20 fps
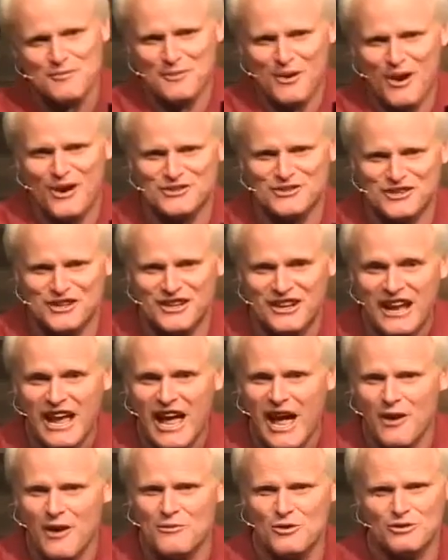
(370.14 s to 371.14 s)
a deposit
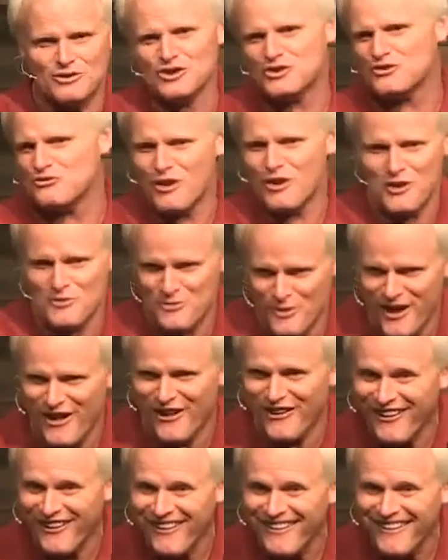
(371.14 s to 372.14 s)
and we'll just run
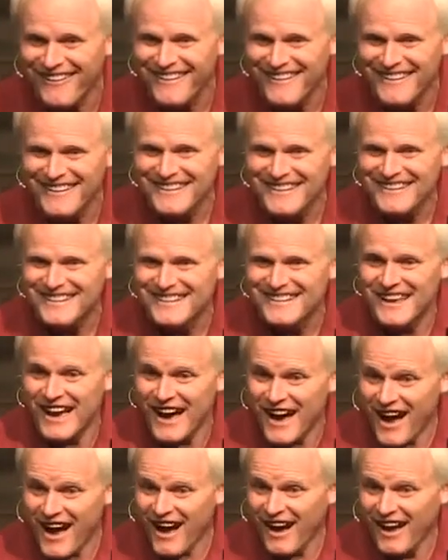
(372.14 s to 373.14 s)
well.
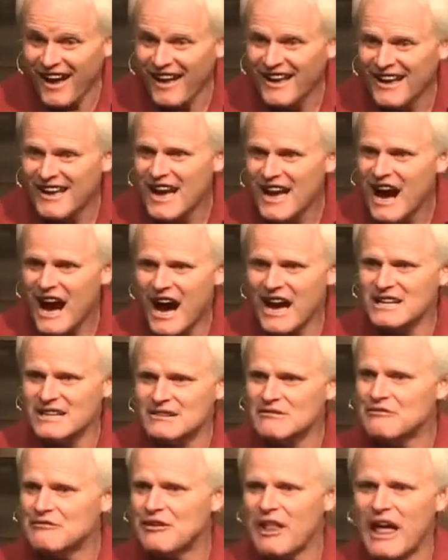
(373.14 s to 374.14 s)
Yeah? I
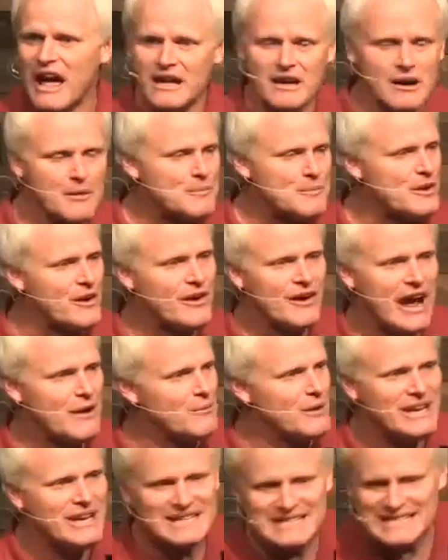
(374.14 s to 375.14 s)
didn't fly up here.
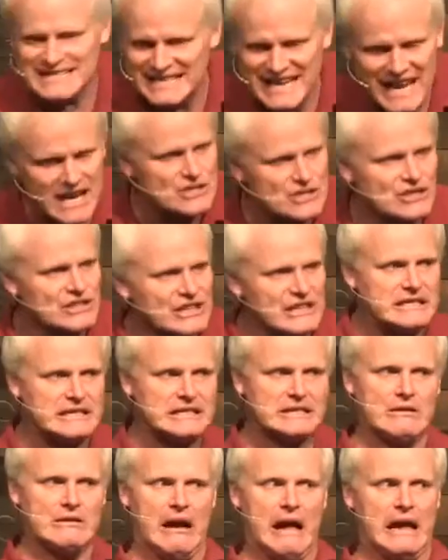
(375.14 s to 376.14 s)
I, we didn't schedule this
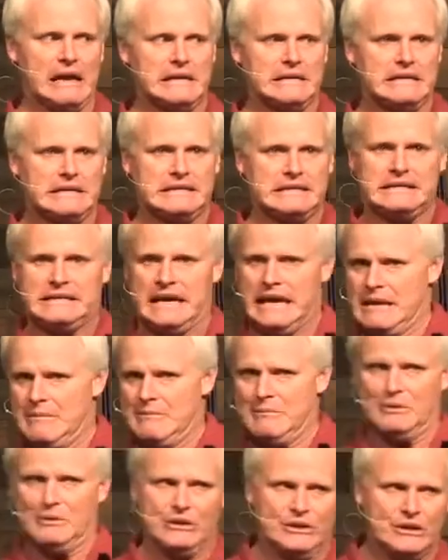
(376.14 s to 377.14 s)
so I could stay
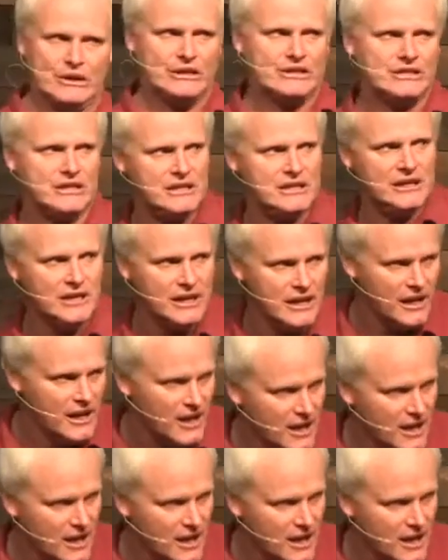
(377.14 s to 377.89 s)
booked. And